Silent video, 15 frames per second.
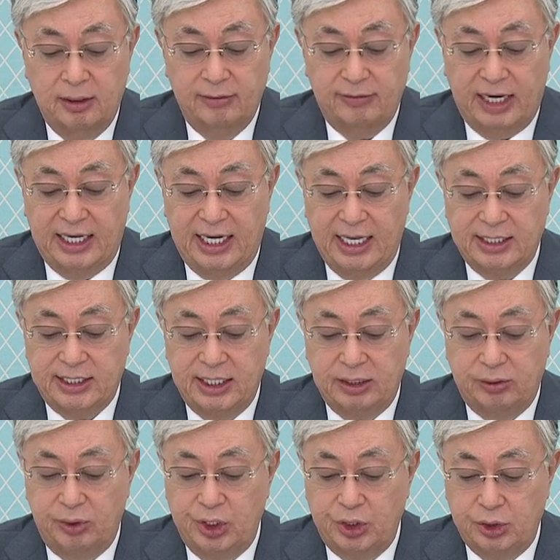
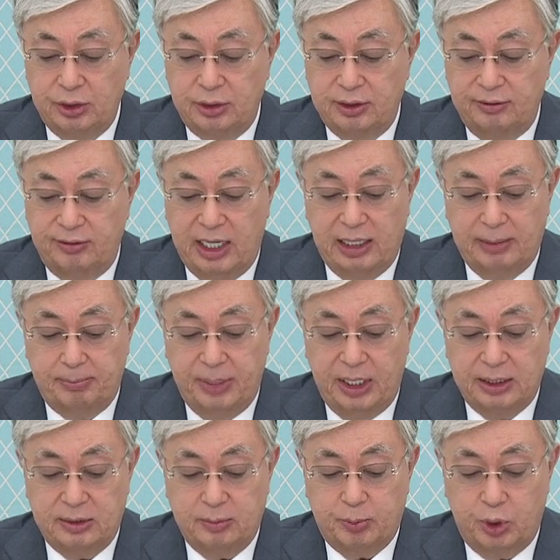Financing regional
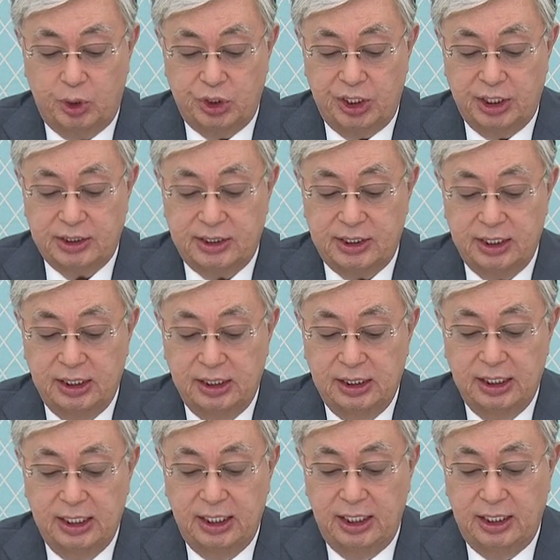development projects
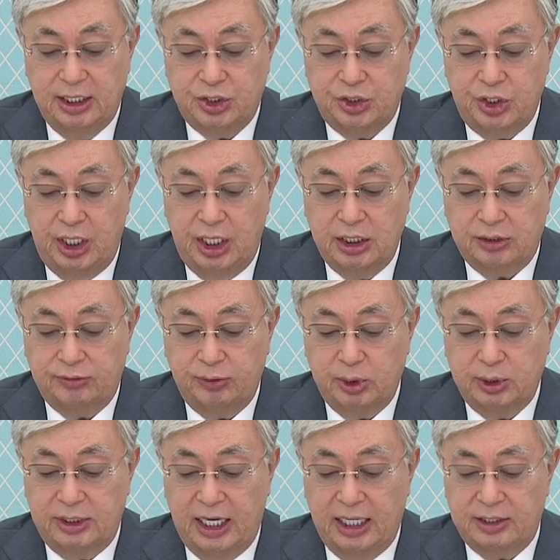in exchange for
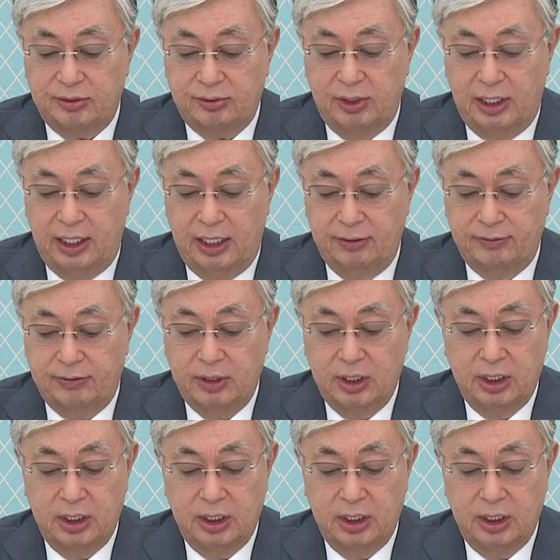debt relief